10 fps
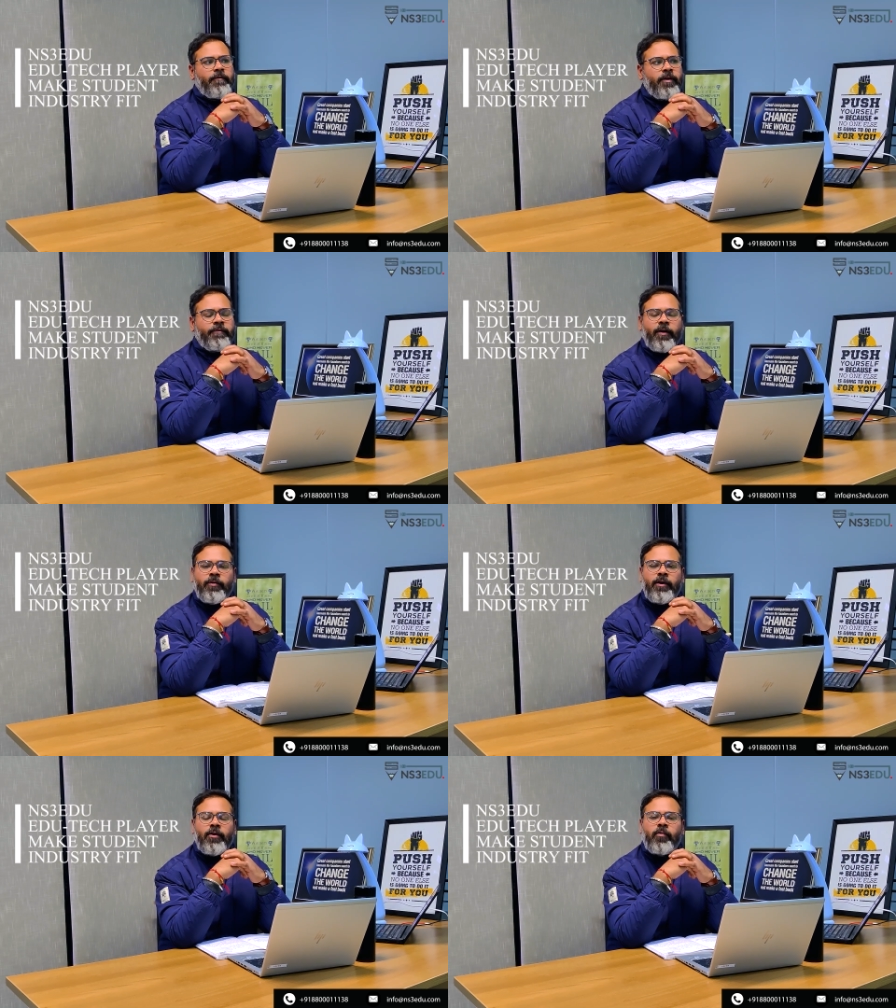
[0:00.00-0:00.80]
We
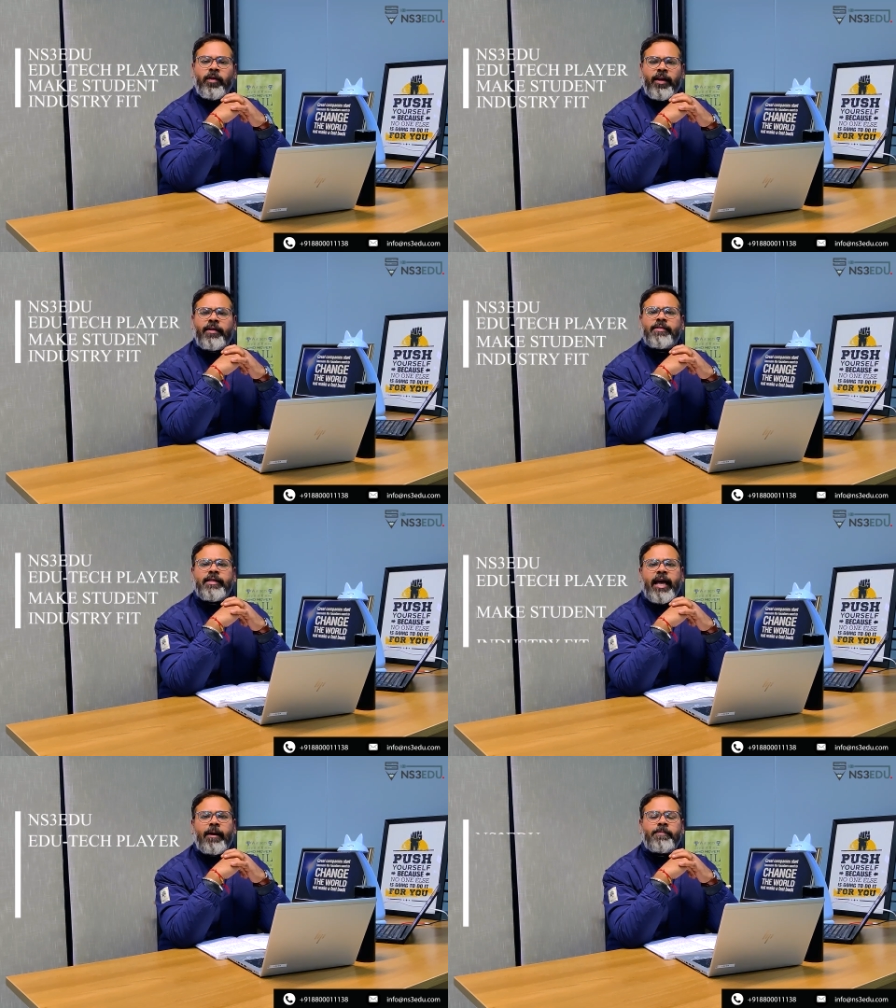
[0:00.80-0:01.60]
found out various
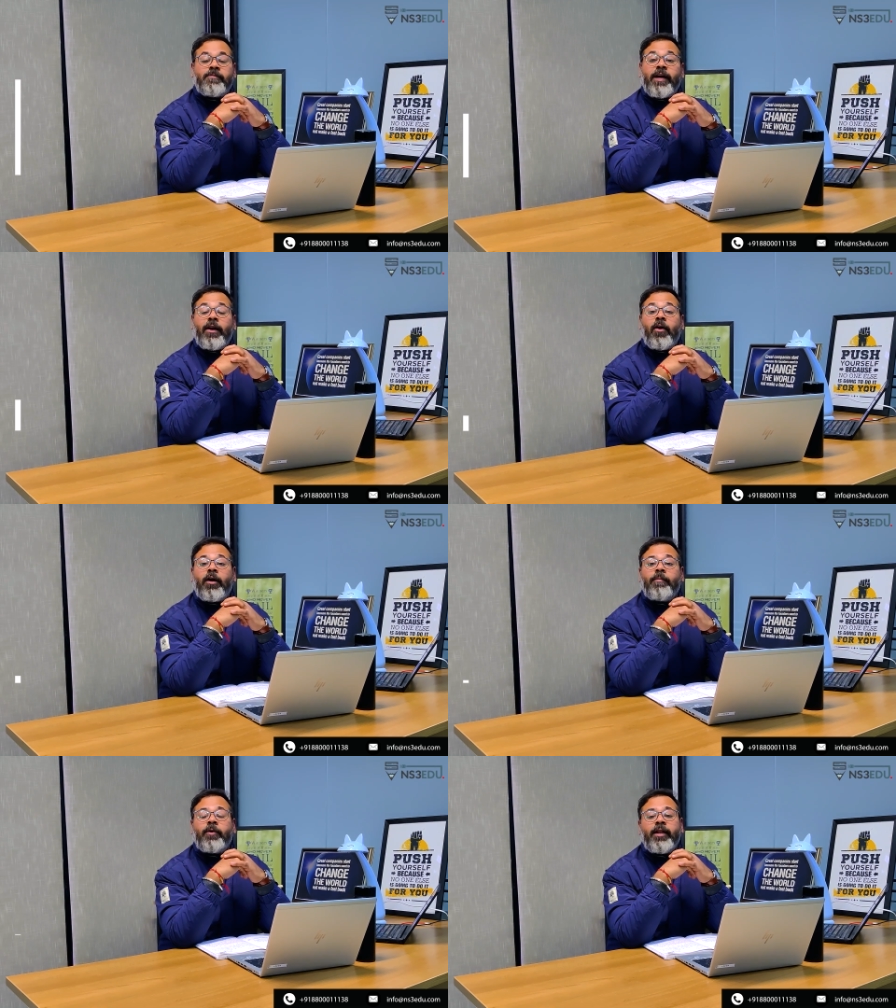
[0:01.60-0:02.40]
gaps while
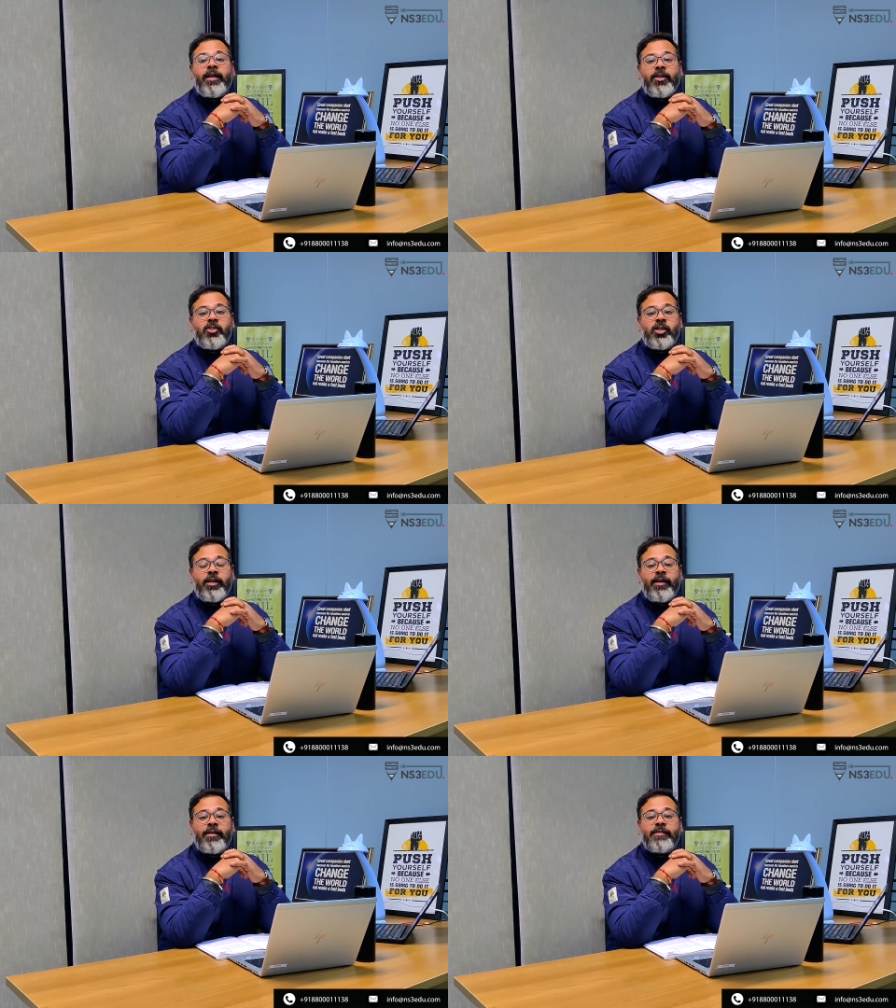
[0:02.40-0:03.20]
onboarding
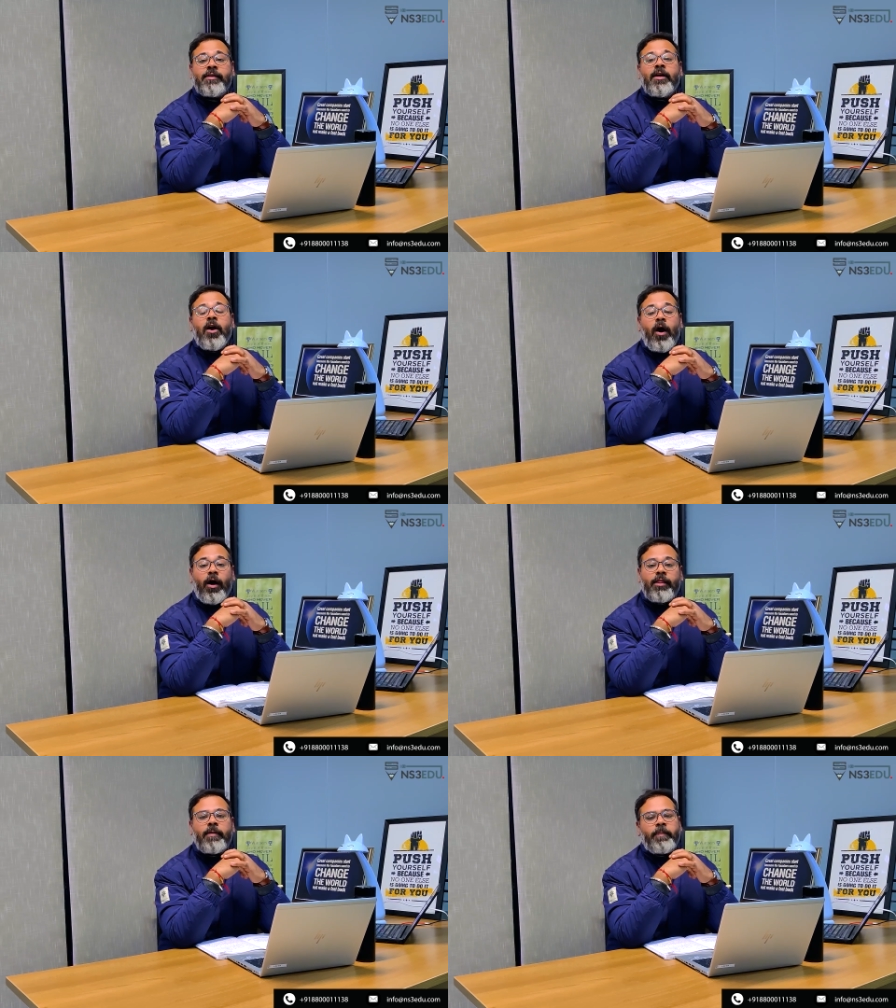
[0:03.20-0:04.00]
engineers
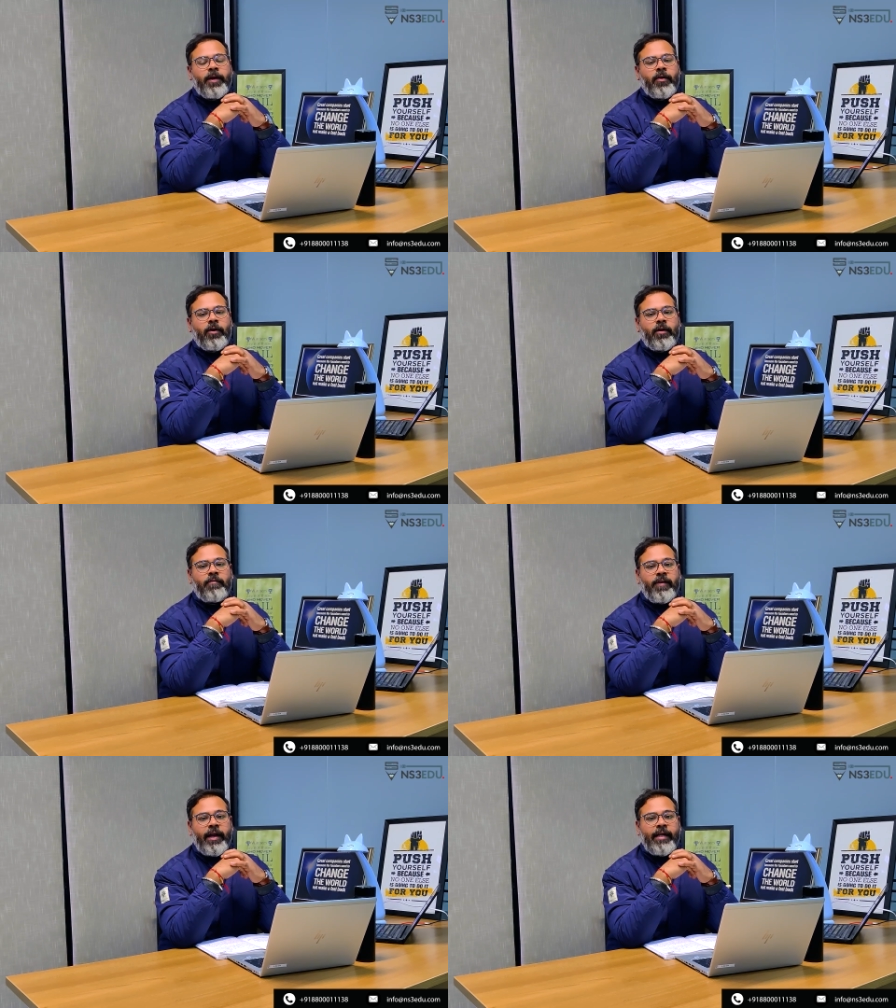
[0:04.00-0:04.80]
on the payroll
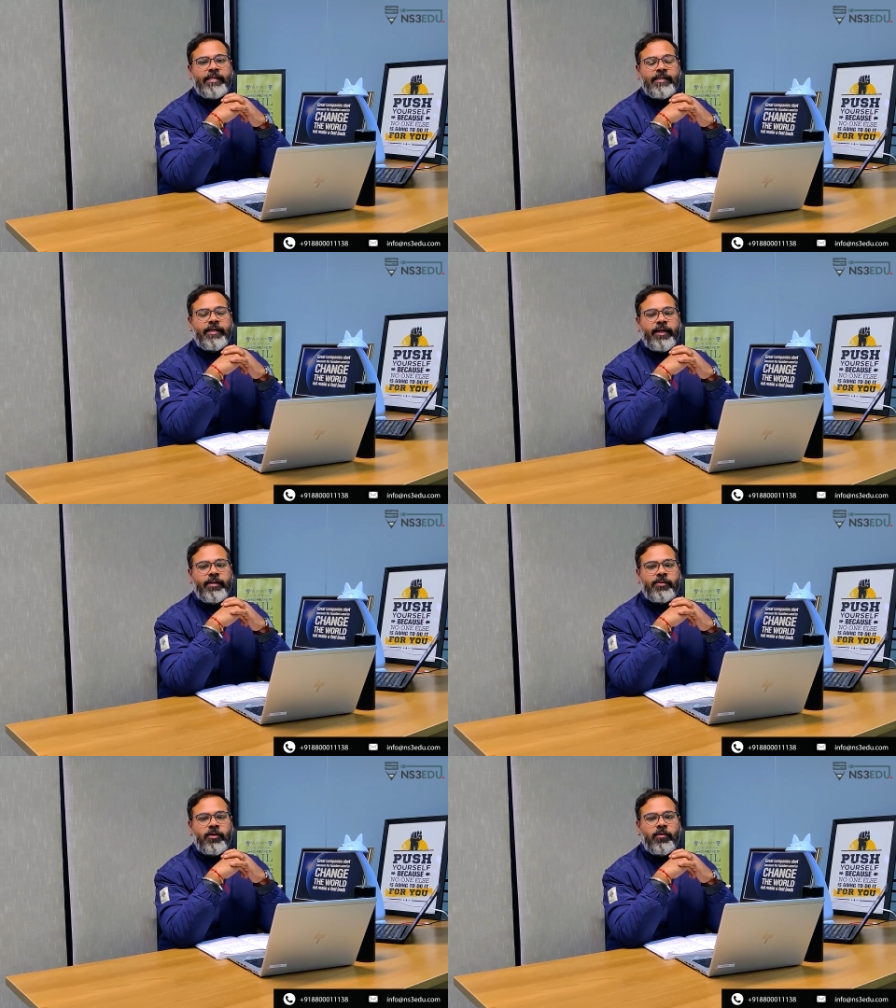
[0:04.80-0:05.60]
of NS3
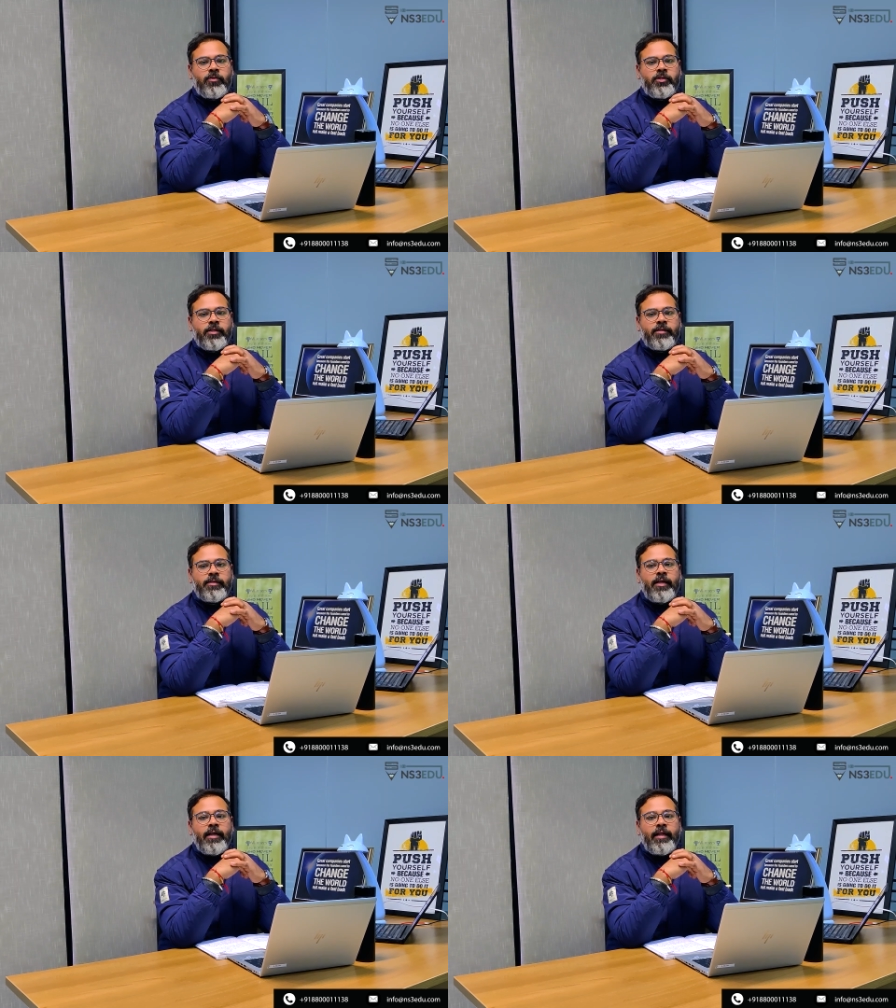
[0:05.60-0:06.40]
Tech
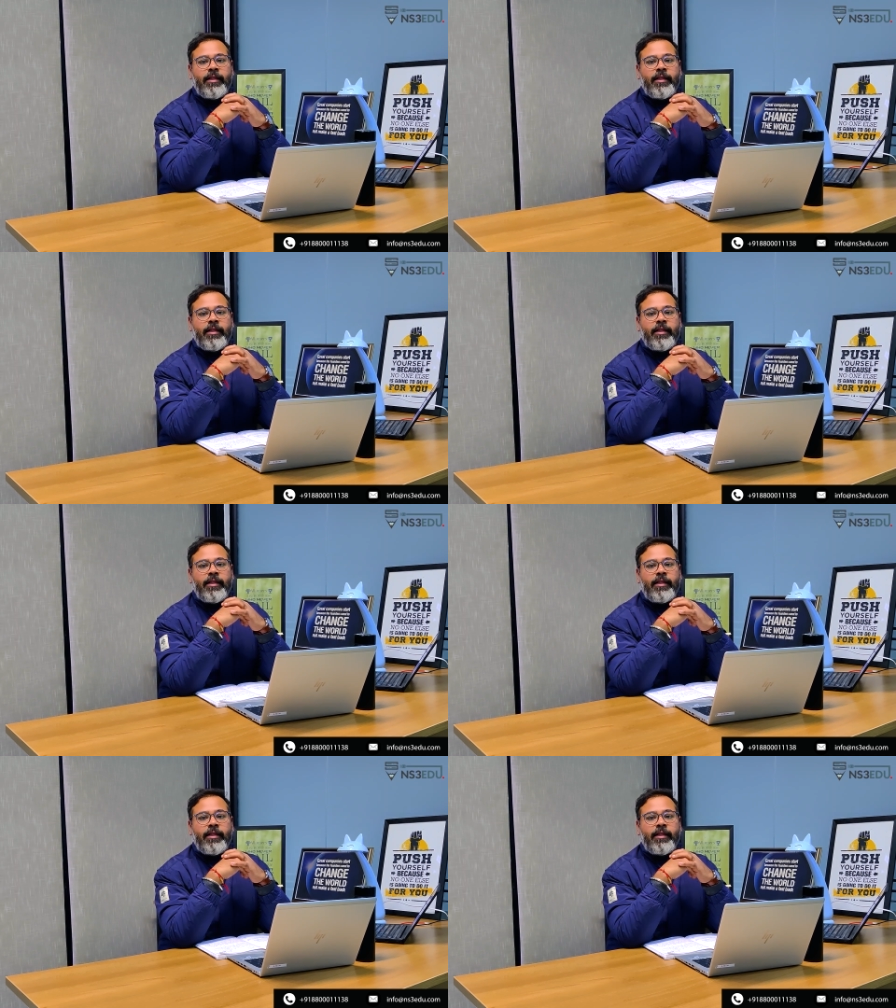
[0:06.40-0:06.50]
Solutions,